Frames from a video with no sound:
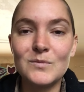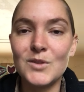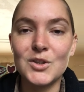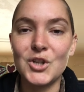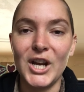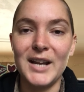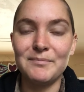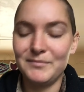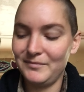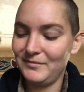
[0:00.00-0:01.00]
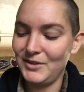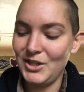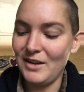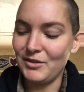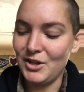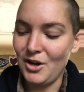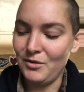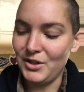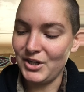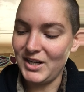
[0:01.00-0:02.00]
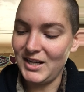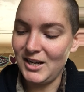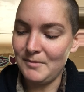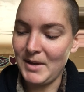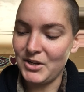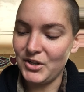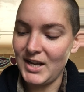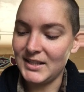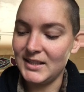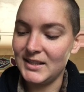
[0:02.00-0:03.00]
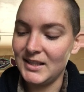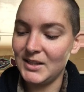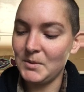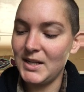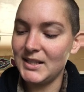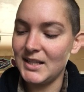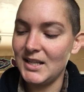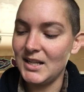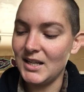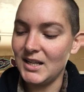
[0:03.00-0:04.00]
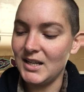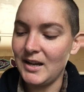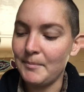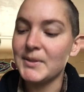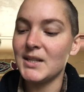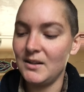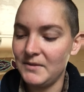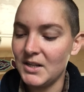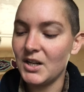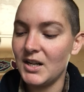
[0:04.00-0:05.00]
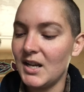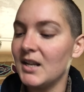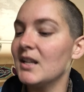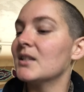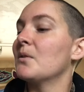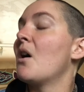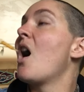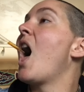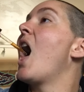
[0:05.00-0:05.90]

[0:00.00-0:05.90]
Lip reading: Just great. You never know when you're going to need a boundary essence. This one is in apple cider vinegar and honey as well.